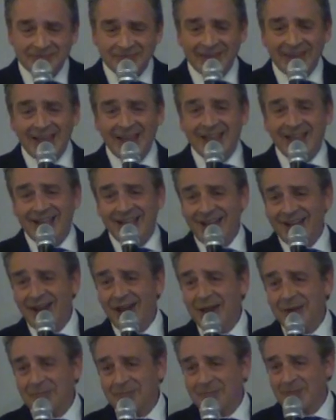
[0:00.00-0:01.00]

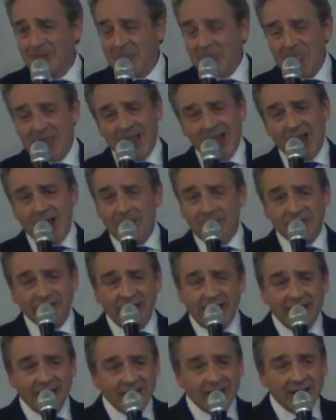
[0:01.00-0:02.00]
And I'm
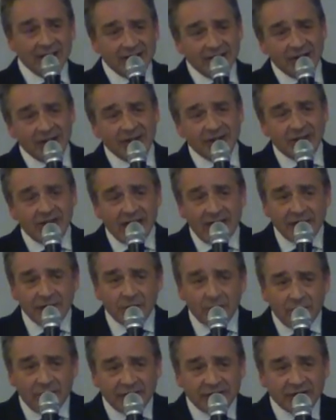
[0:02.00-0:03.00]
standing in
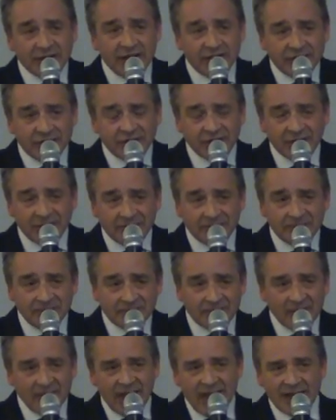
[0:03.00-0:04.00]
Diana West's kitchen,
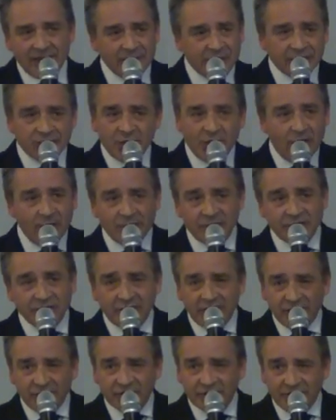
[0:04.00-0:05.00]
and this
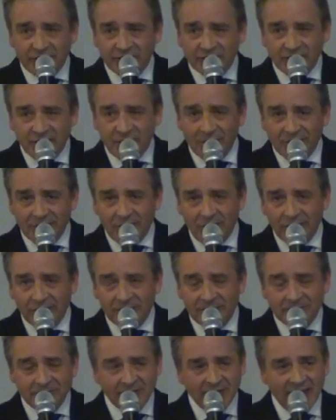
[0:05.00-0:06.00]
conversation is going
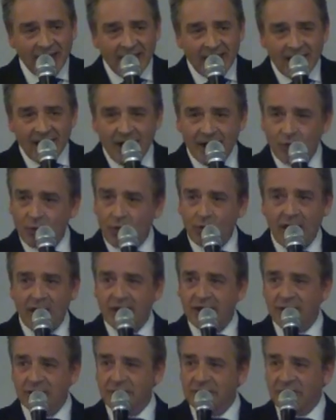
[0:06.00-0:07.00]
on, and all
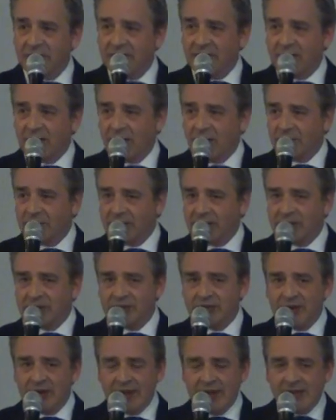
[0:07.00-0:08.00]
I can think of
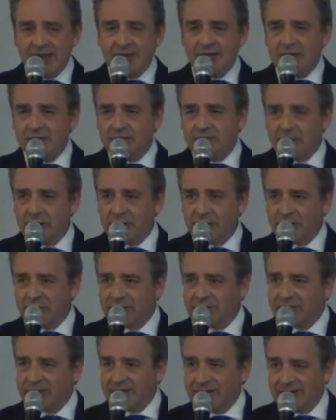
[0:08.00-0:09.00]
is
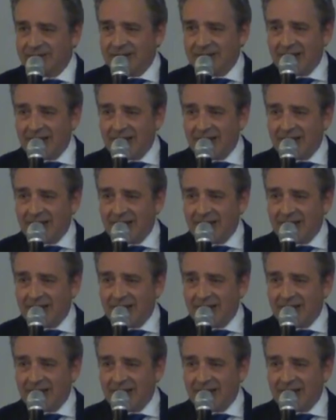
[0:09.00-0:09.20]
rivers.